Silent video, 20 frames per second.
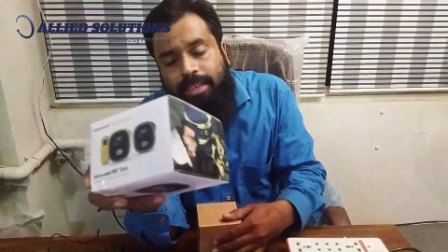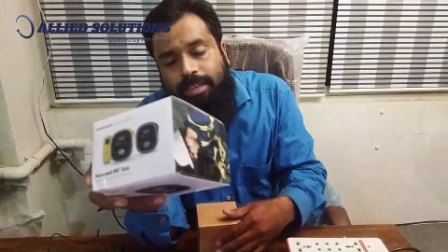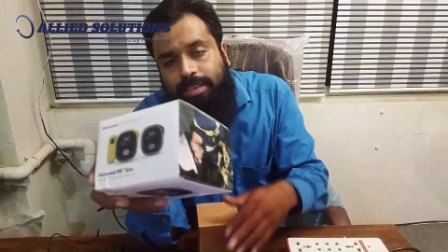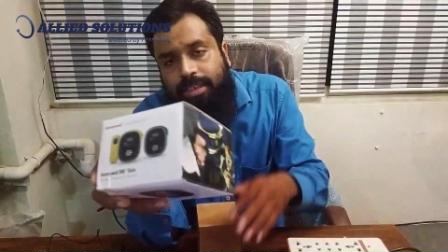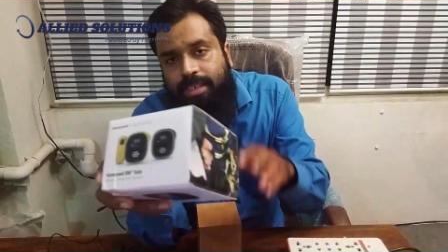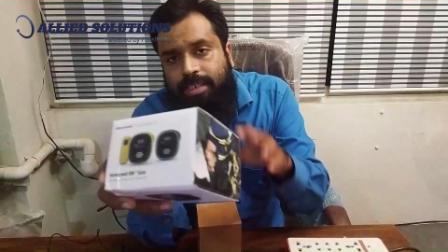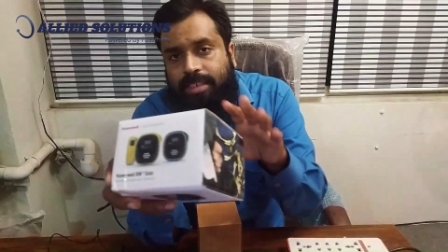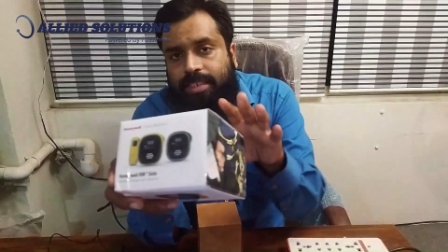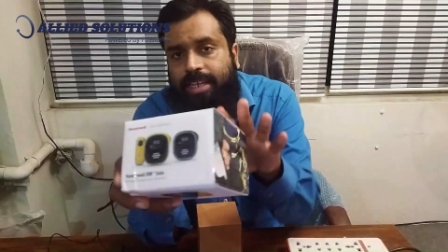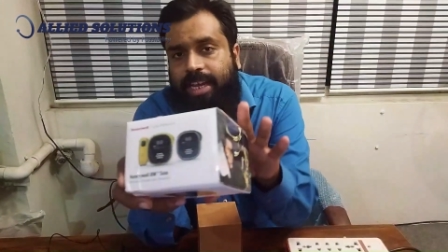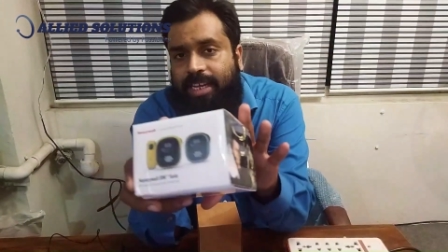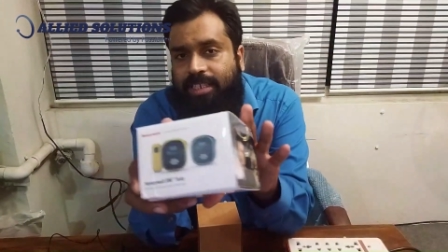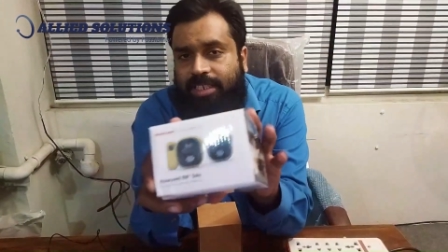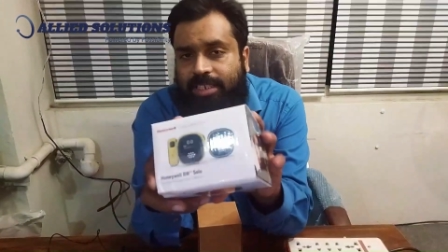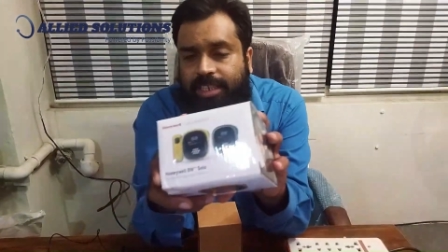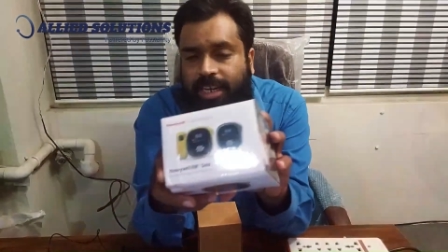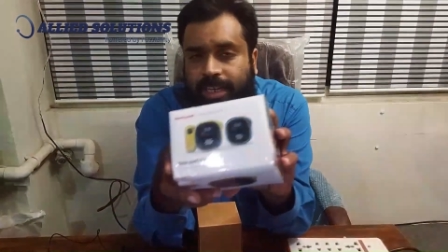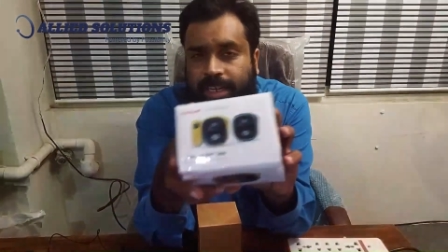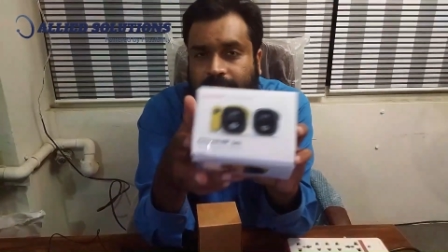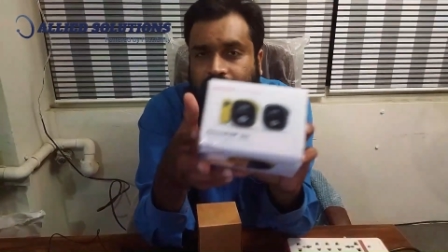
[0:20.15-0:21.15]
these gas
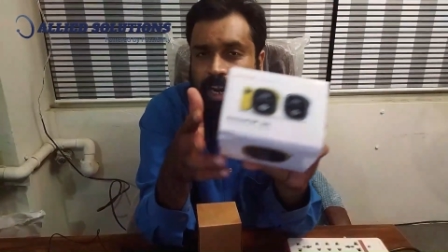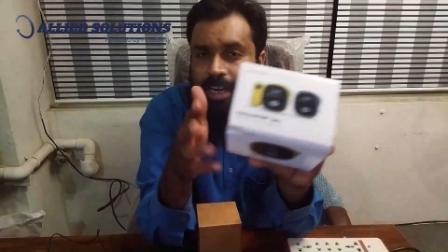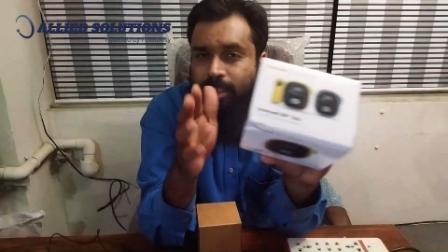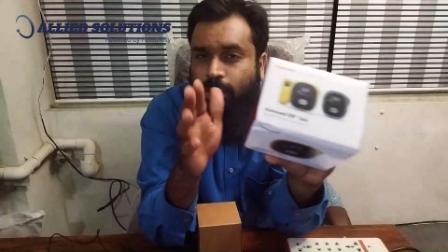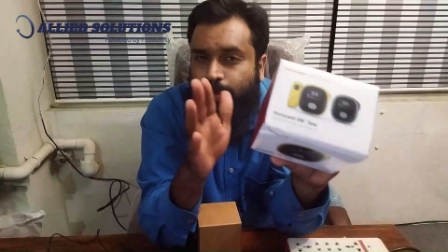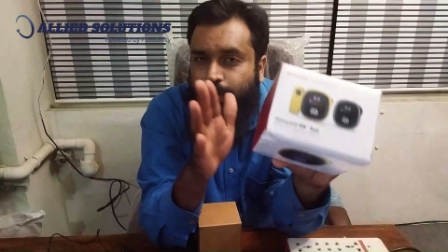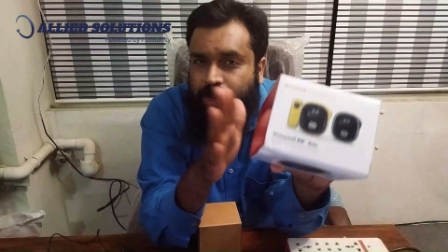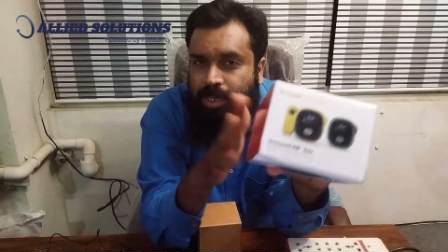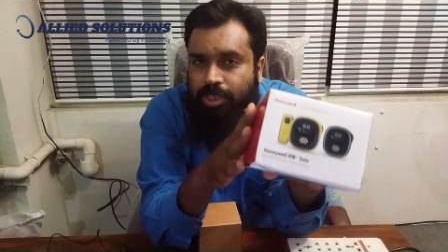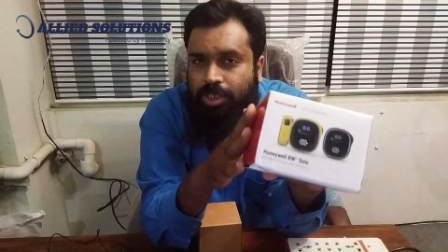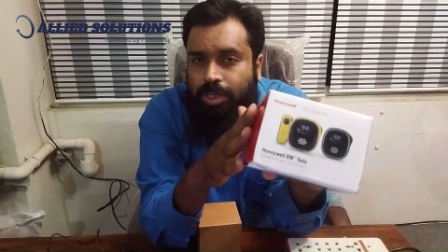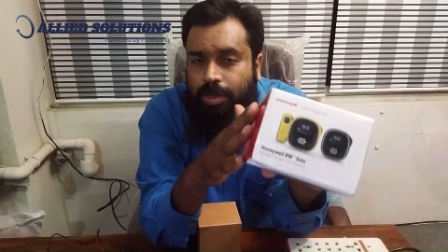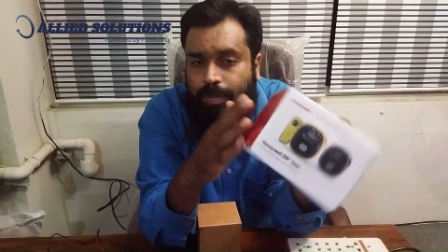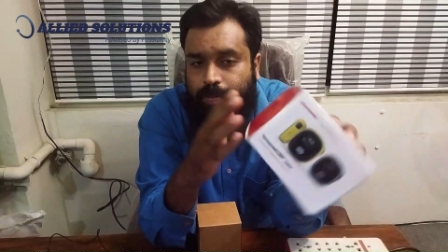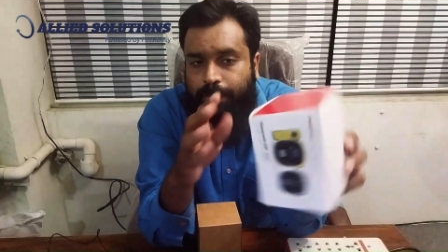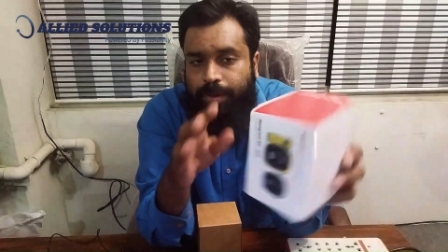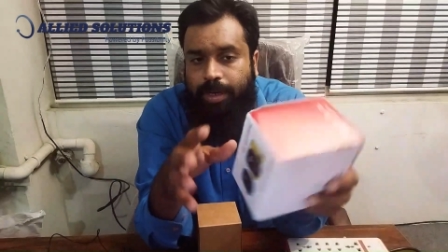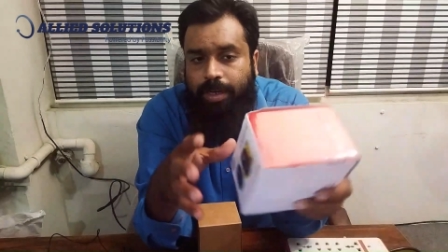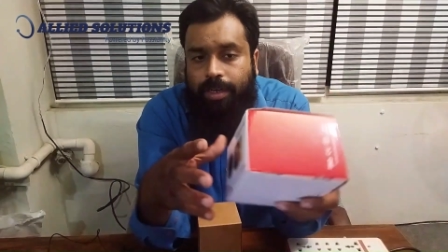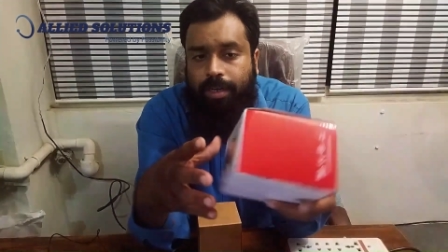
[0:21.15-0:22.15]
detectors are specially
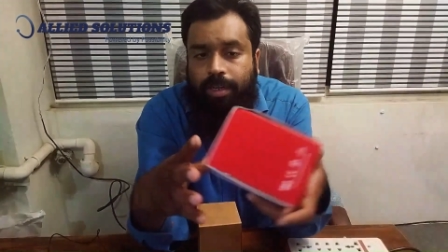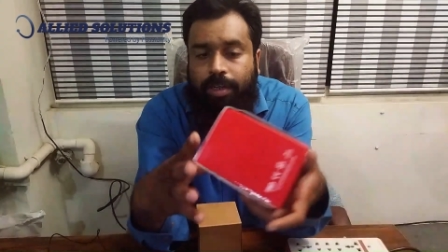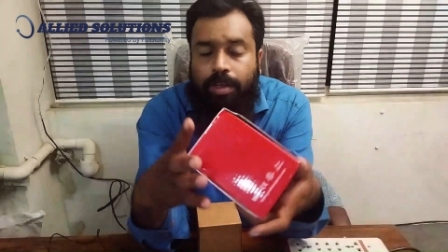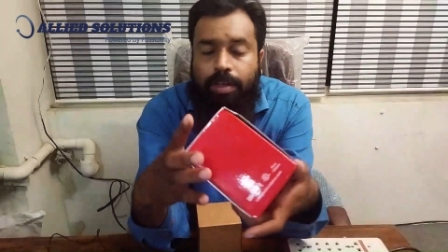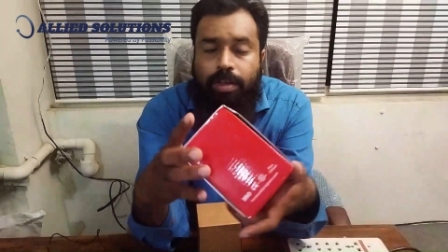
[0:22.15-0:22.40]
built